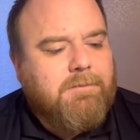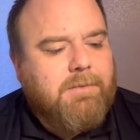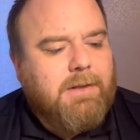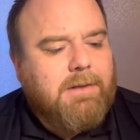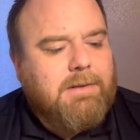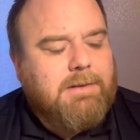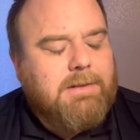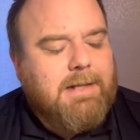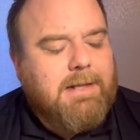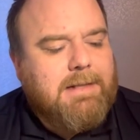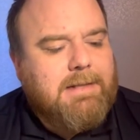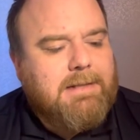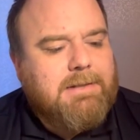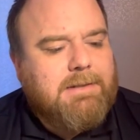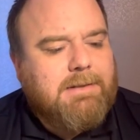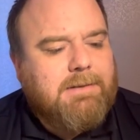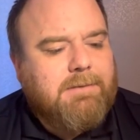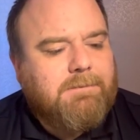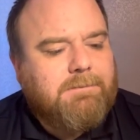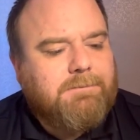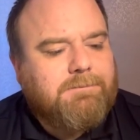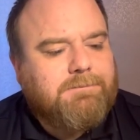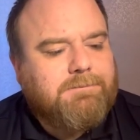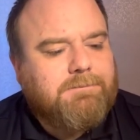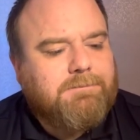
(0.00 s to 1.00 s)
taste.
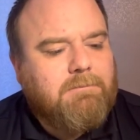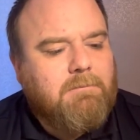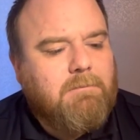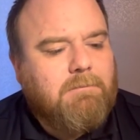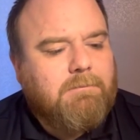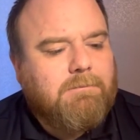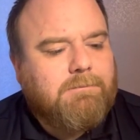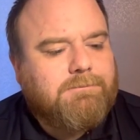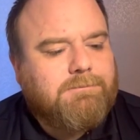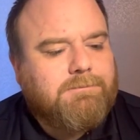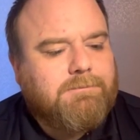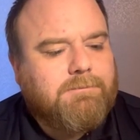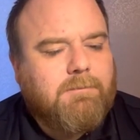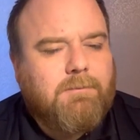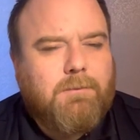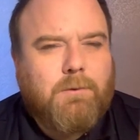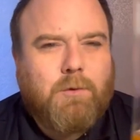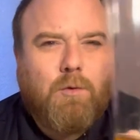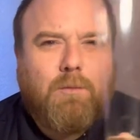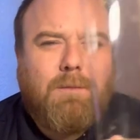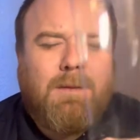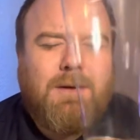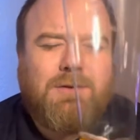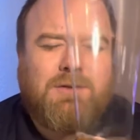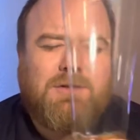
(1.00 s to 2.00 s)

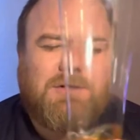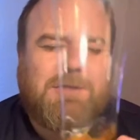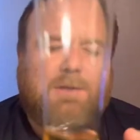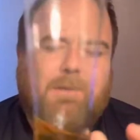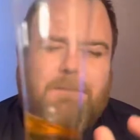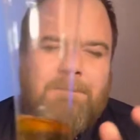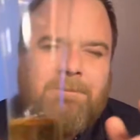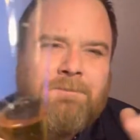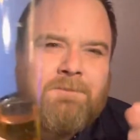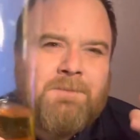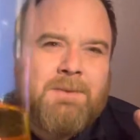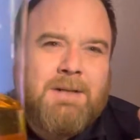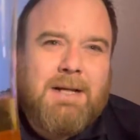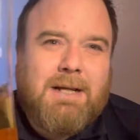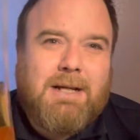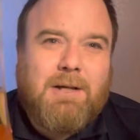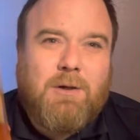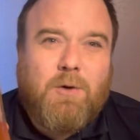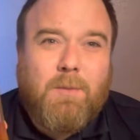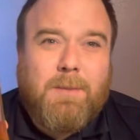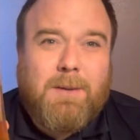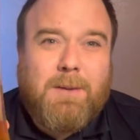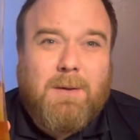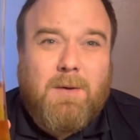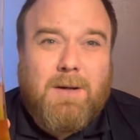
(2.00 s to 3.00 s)
Almost a
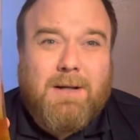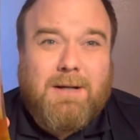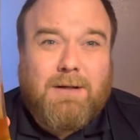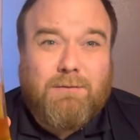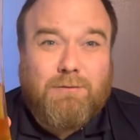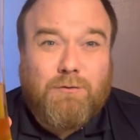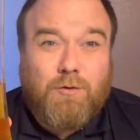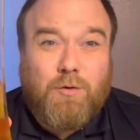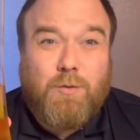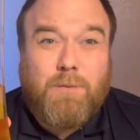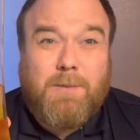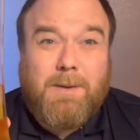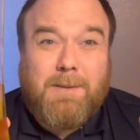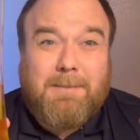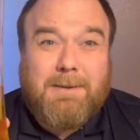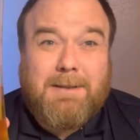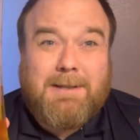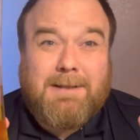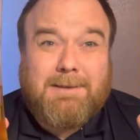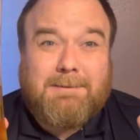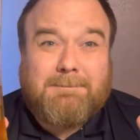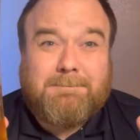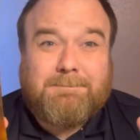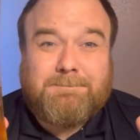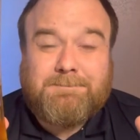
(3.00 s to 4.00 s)
little bit like a ruby beer.